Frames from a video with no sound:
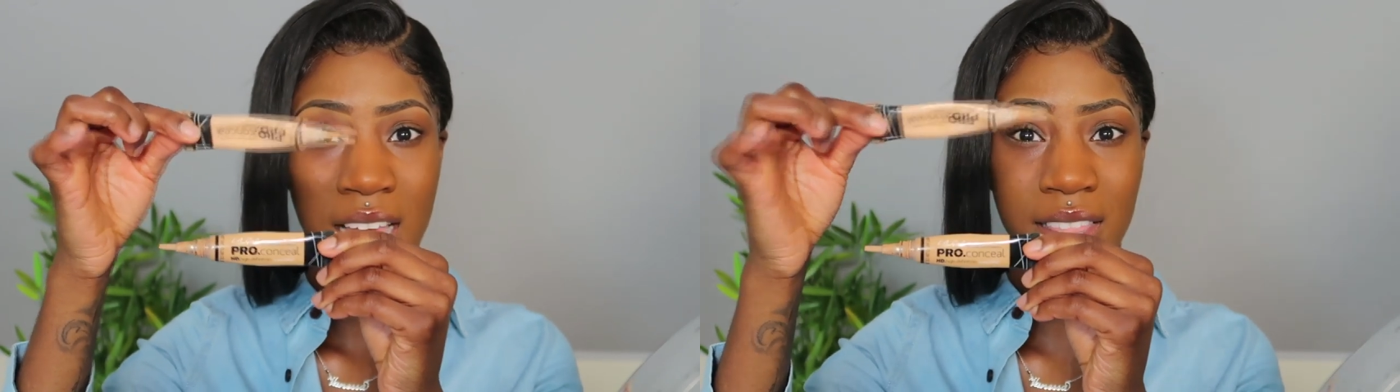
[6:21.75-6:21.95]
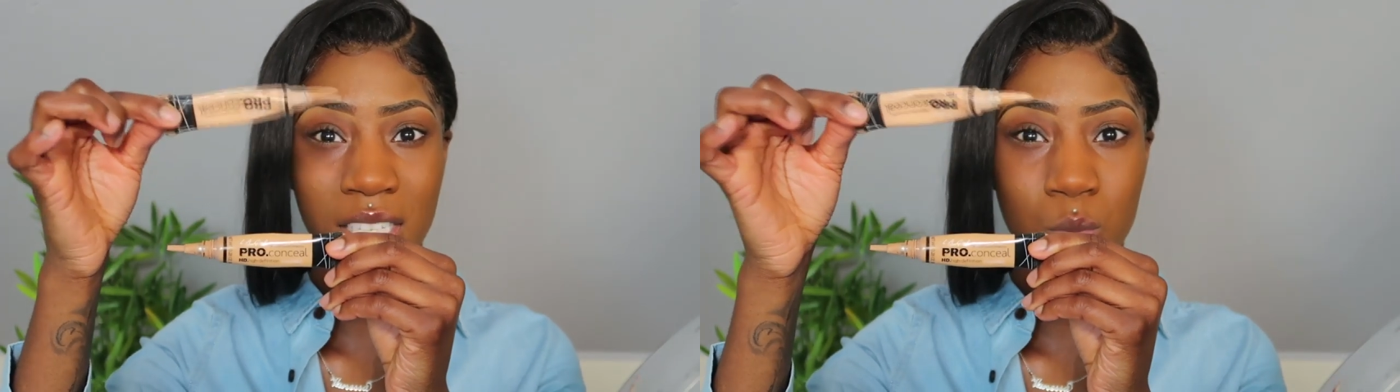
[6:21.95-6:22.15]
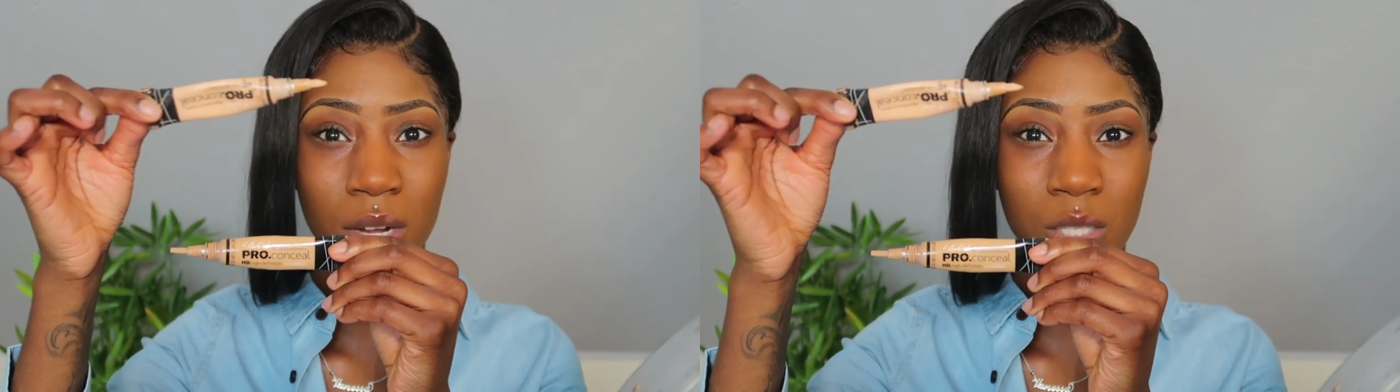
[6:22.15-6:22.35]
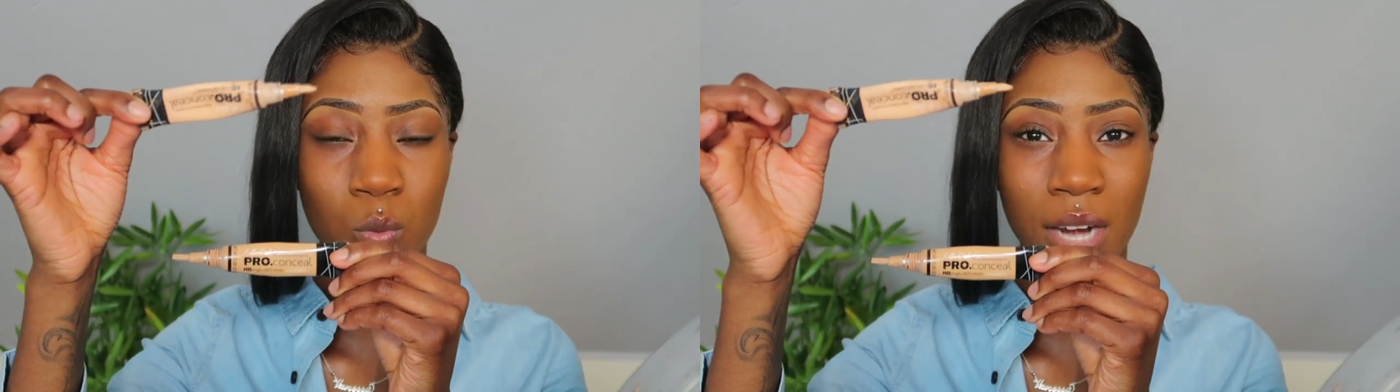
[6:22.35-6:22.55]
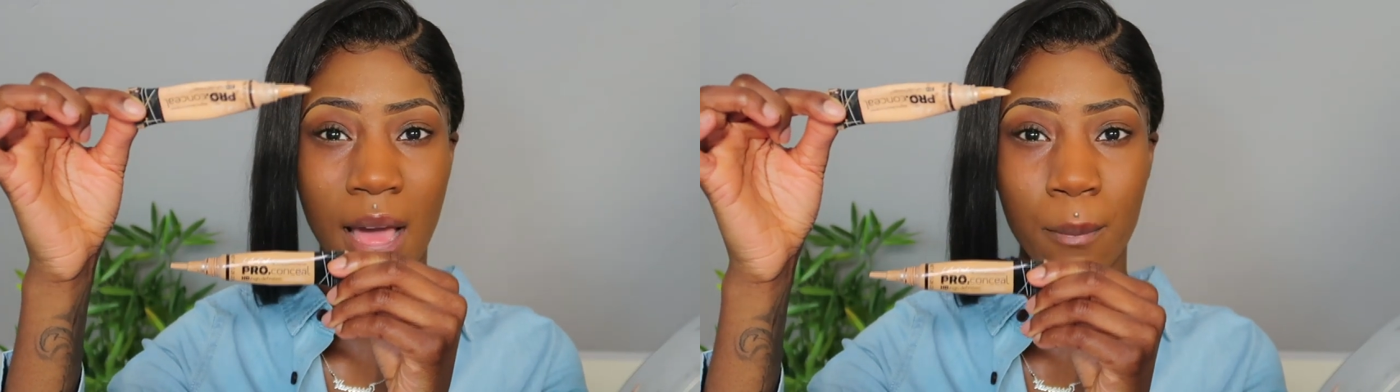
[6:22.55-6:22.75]
and this one is
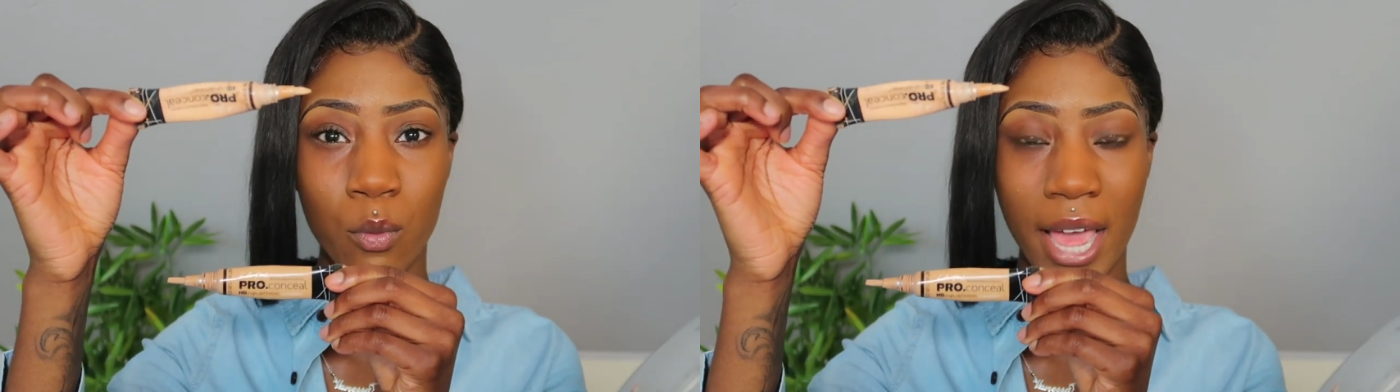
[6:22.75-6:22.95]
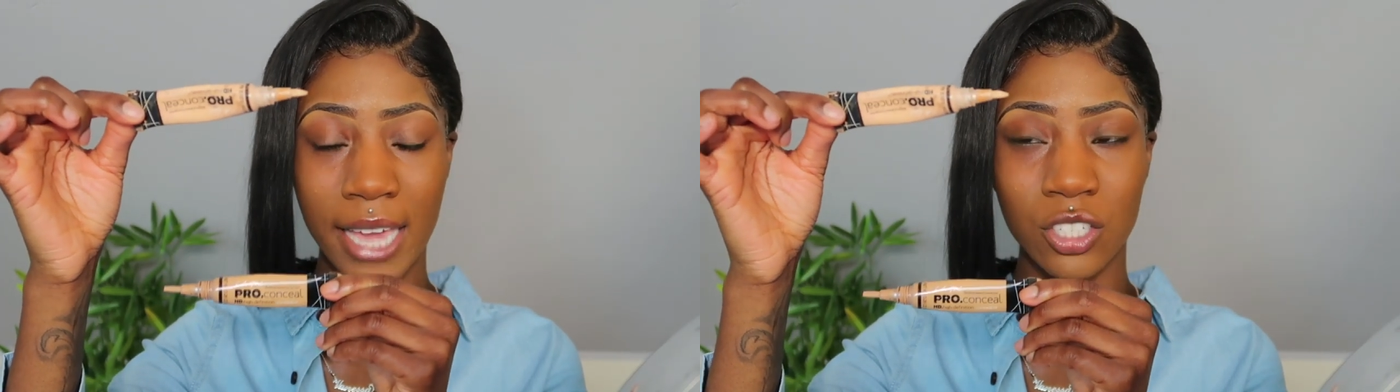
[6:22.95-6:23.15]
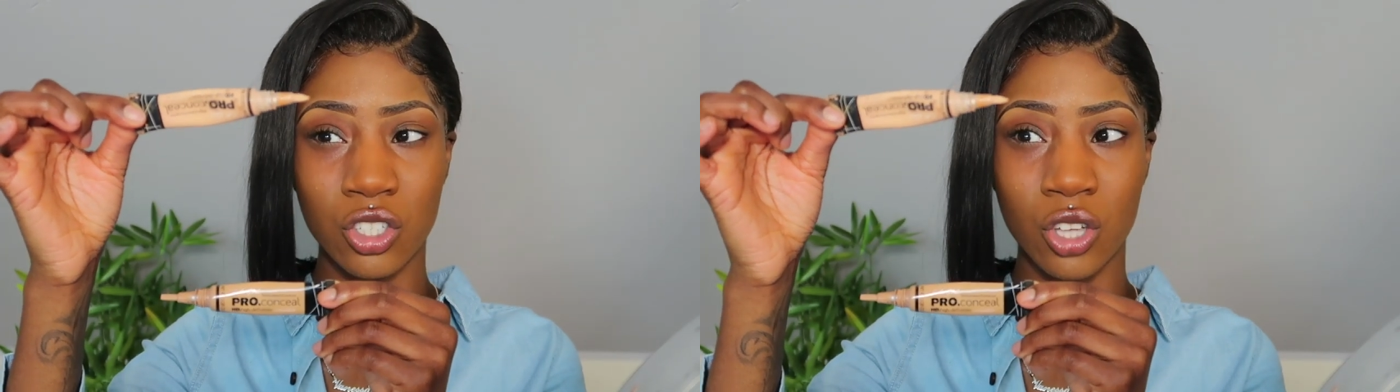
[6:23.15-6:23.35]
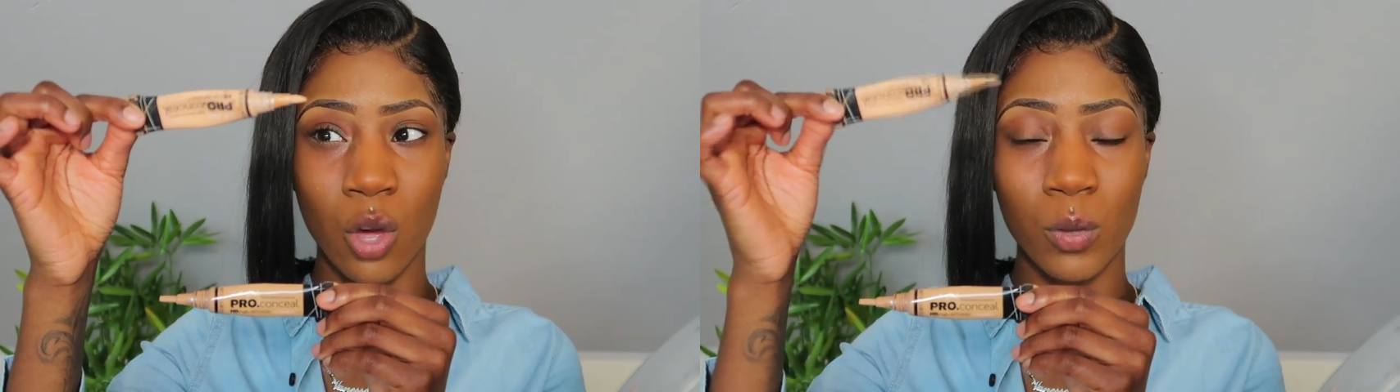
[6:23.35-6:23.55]
one that I bought ages ago,